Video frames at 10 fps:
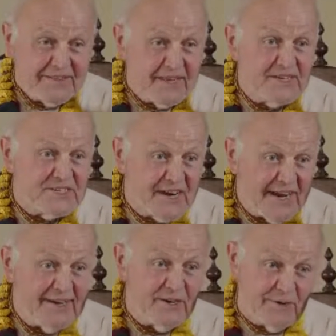They're
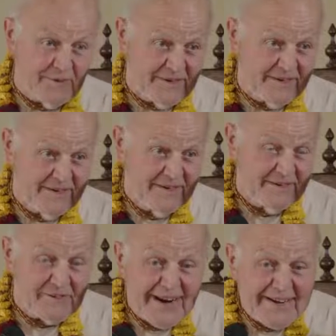shy normally.
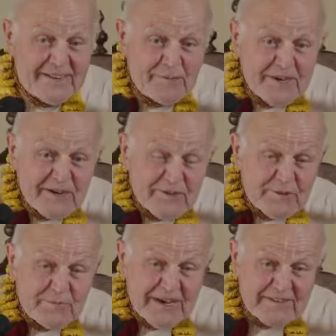Right in the middle of the
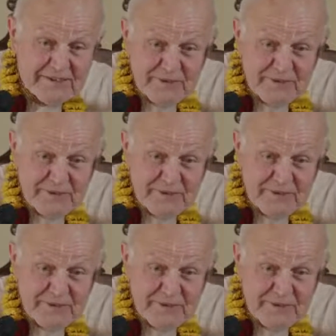bathers,